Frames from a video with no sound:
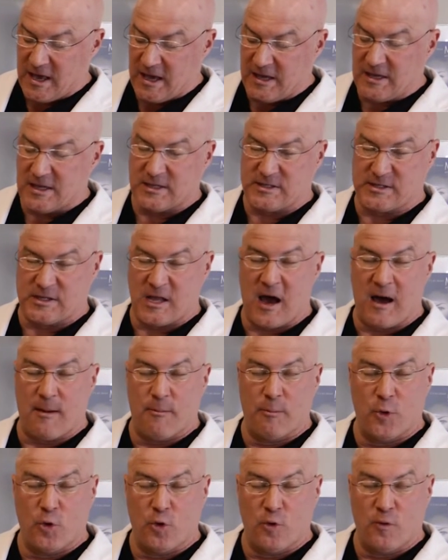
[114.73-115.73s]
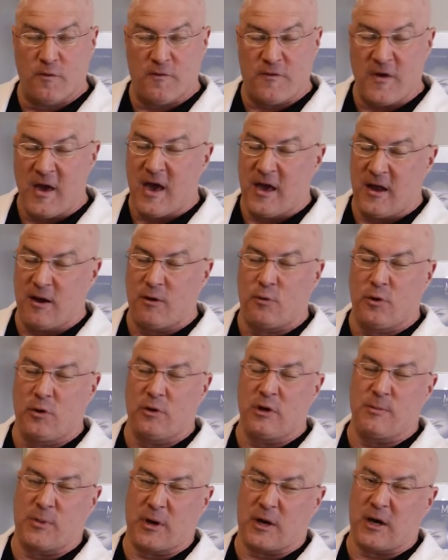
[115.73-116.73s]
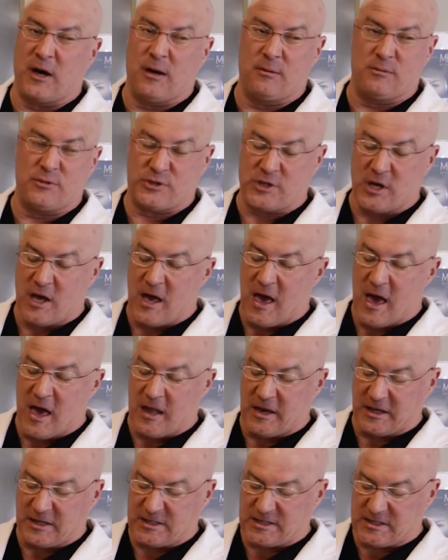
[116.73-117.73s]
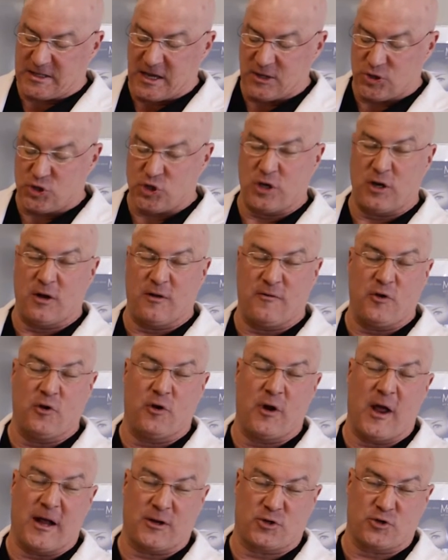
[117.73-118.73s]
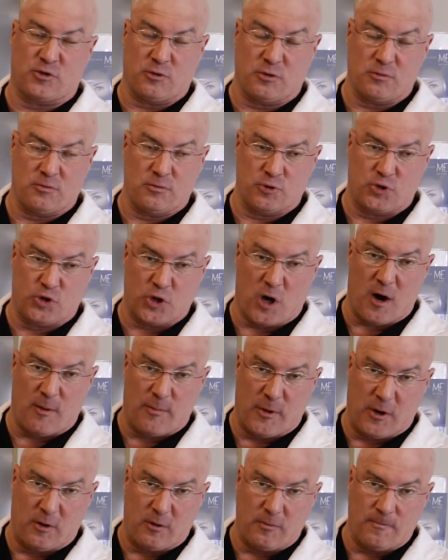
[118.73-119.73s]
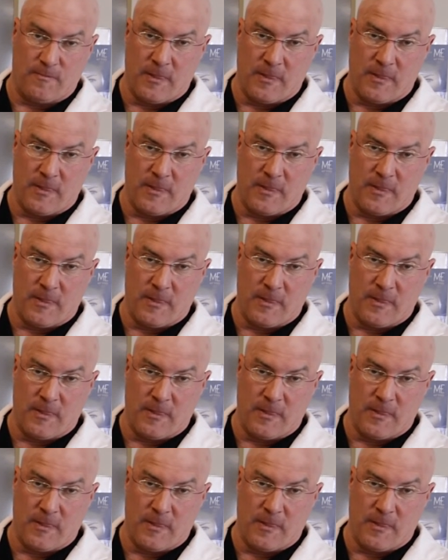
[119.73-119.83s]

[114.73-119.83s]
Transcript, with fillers: It does not move, and it really becomes an extension of your natural jawbone.